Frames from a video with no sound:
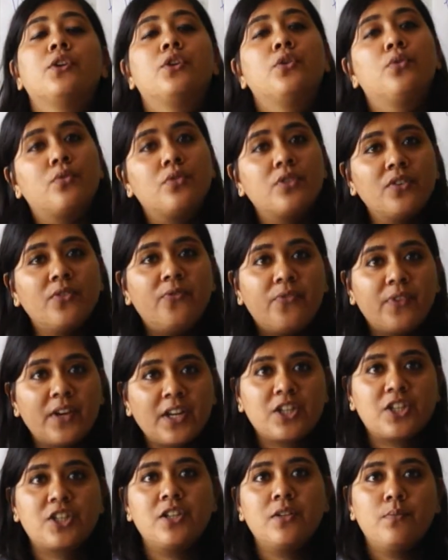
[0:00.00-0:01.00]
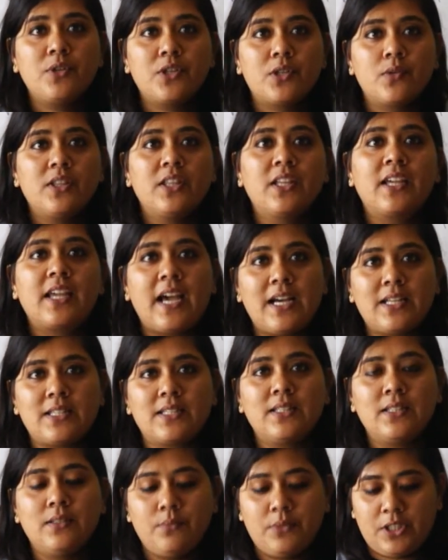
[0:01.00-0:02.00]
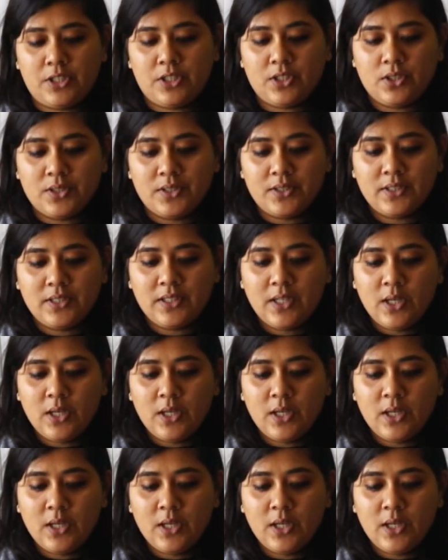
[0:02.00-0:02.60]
due to the friction between the gas and the meteors.